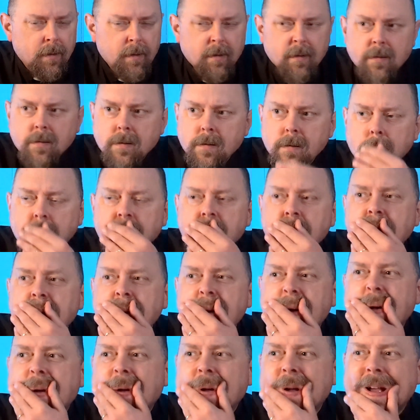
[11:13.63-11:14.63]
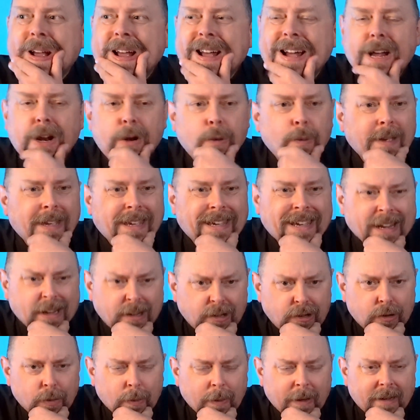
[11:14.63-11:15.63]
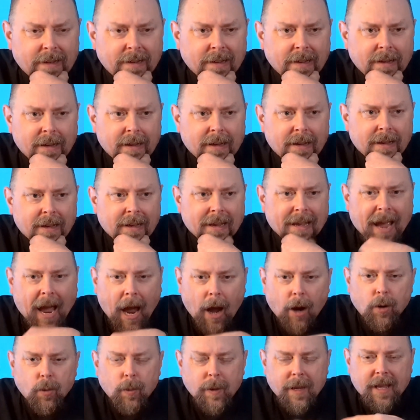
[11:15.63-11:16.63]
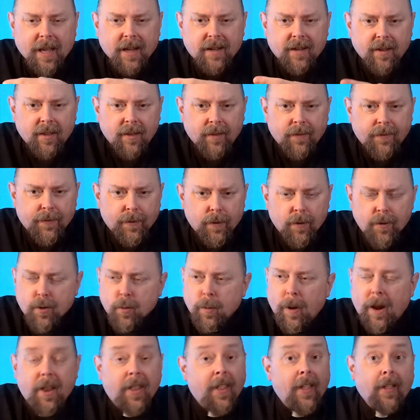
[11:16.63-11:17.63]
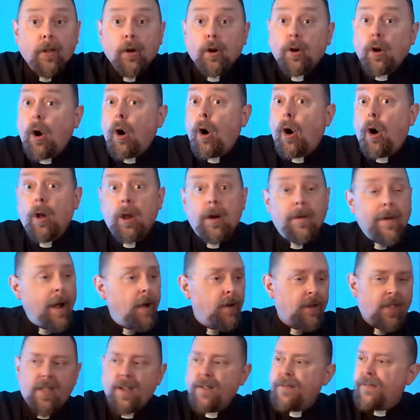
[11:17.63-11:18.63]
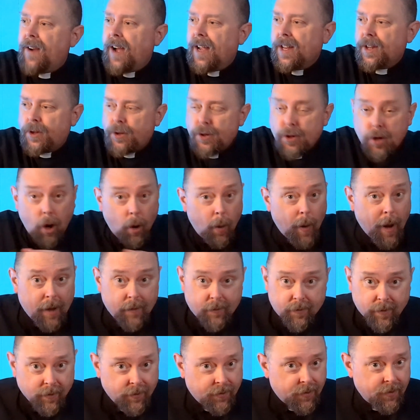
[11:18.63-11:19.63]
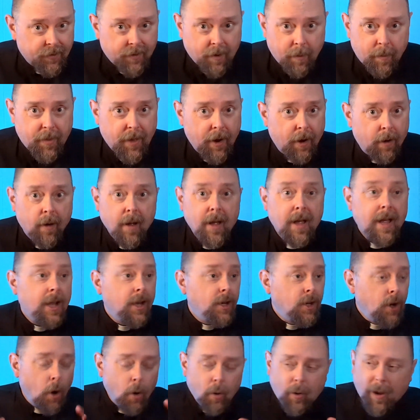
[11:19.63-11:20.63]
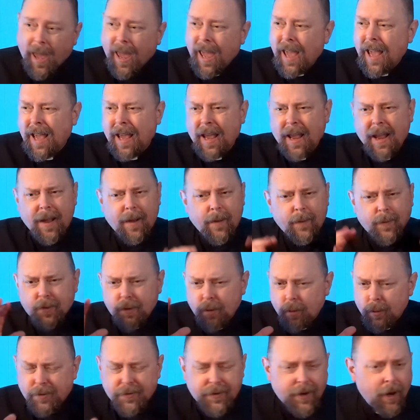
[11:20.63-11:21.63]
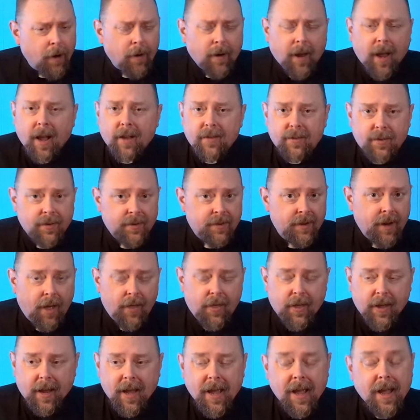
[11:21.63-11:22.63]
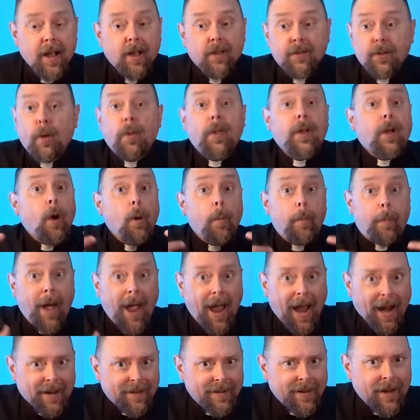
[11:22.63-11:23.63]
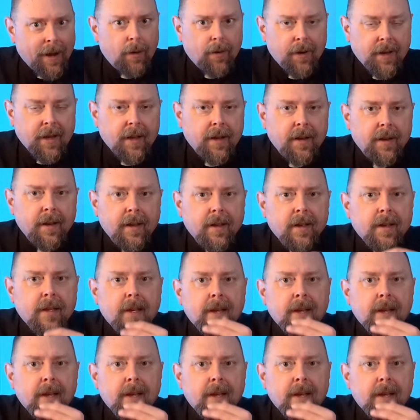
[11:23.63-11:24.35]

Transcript: How do we get to it? How do we get to the further one? And they look all around and they find no entrances up there. No caves, no staircases, nothing. So they go back down in.